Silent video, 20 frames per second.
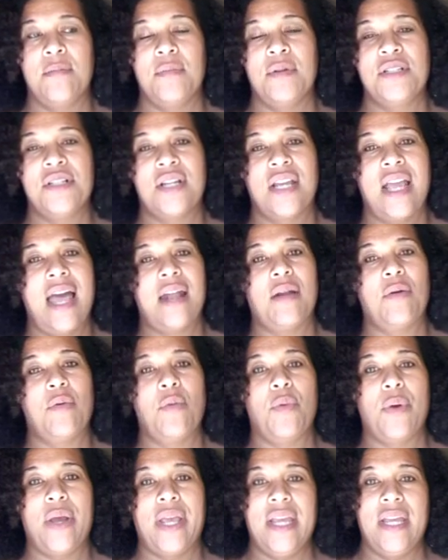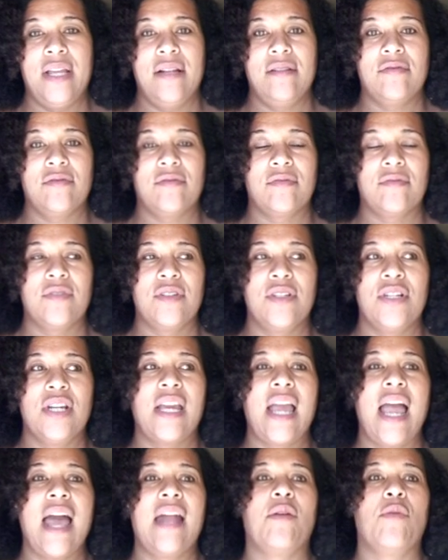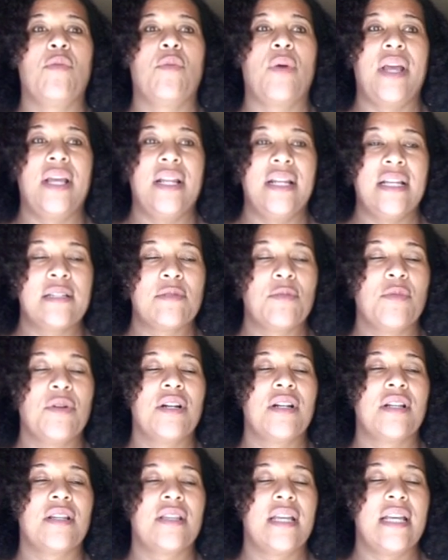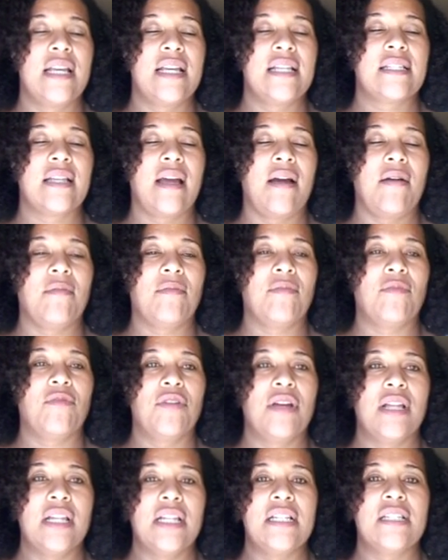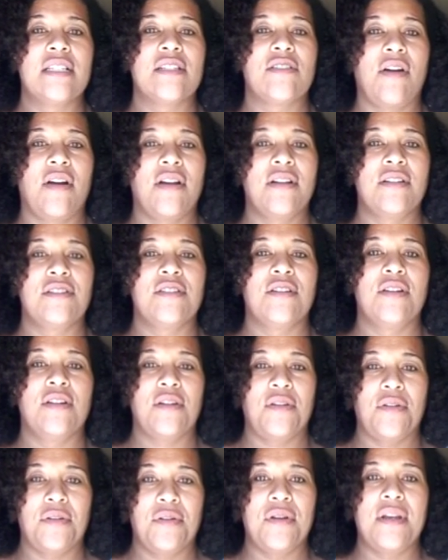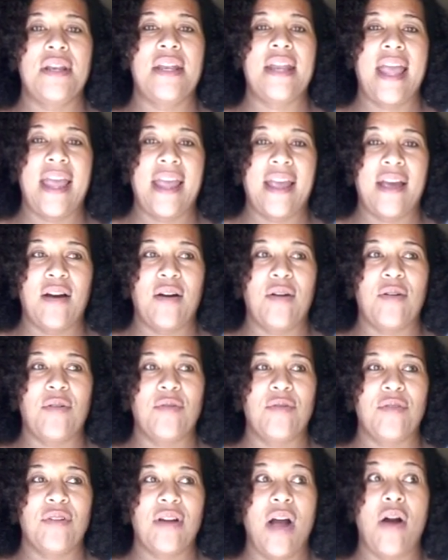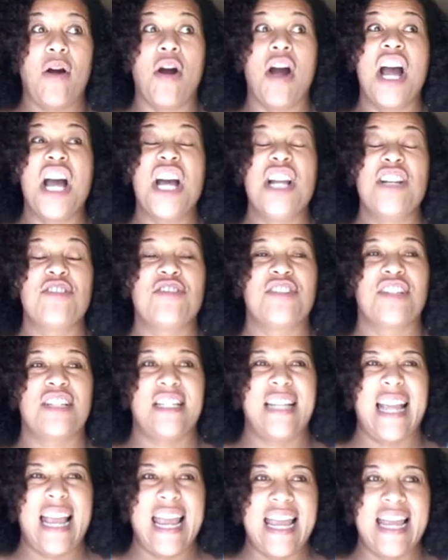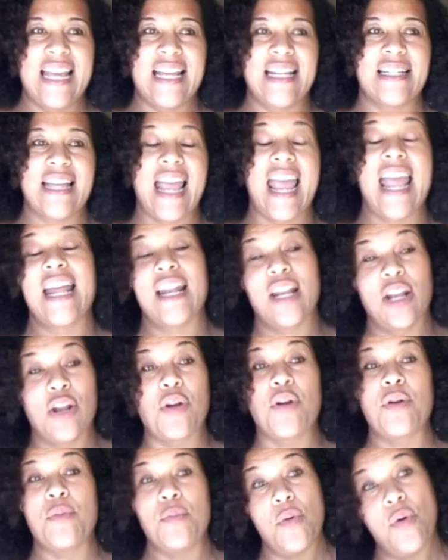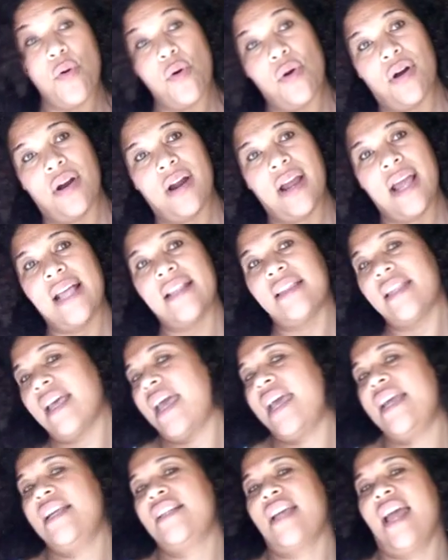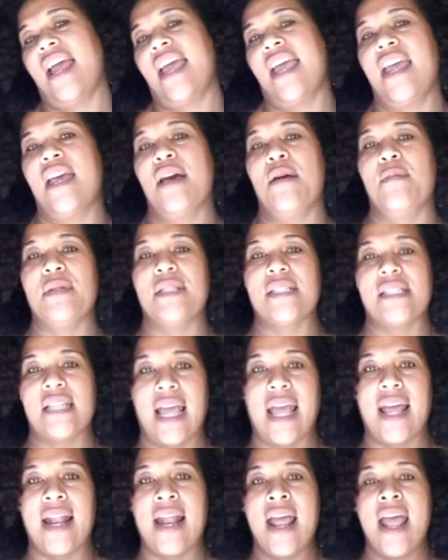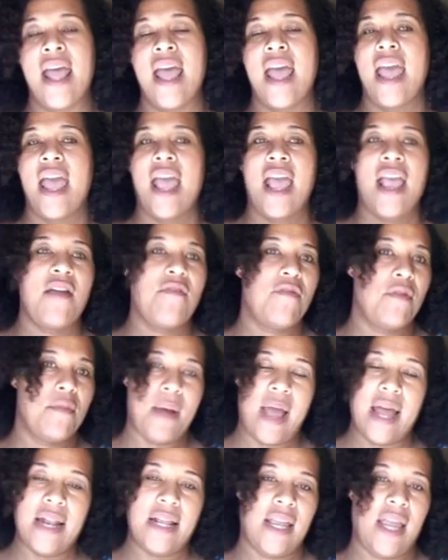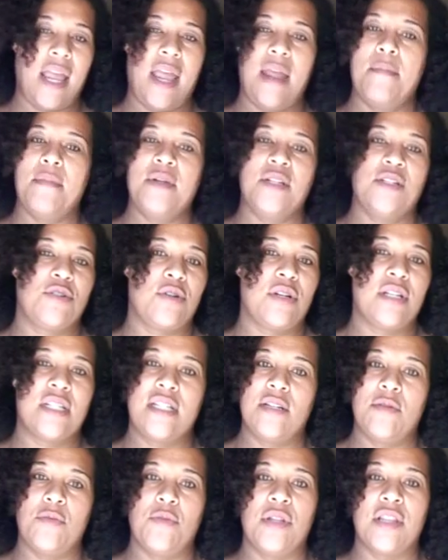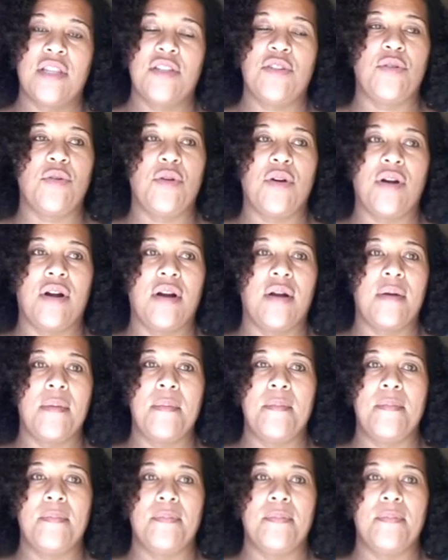but you gotta wait. You gotta wait. That's one of the things I'm really starting to learn now, or understand and learn more at the age I am, is that everybody can't be trusted with your